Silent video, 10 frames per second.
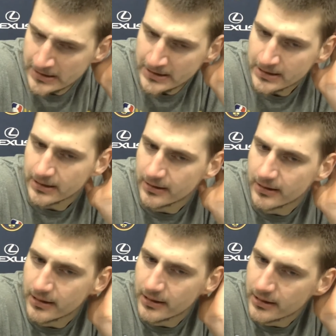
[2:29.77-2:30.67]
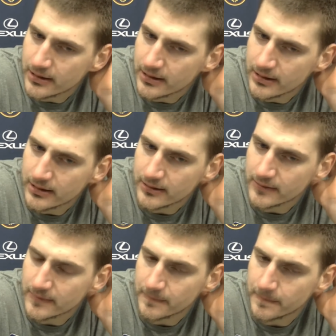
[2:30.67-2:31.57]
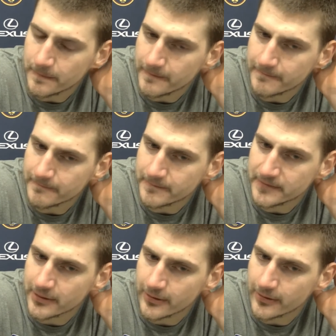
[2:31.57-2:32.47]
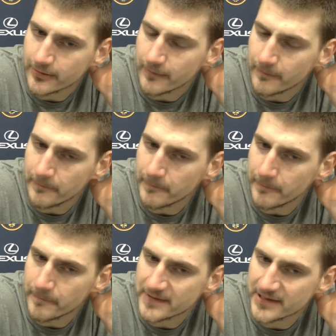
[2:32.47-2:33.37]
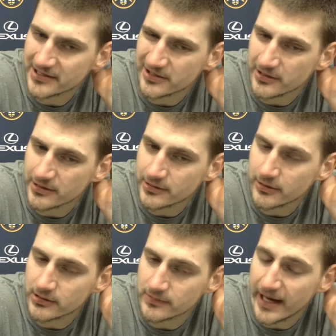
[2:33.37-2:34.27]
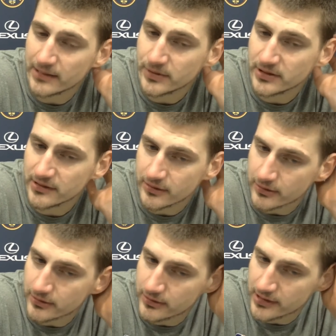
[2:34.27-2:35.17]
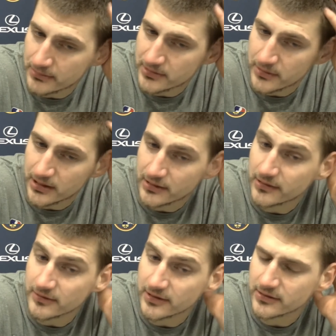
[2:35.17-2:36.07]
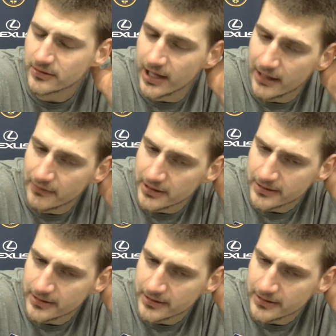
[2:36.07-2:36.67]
Those bad minutes or those empty minutes, just to have it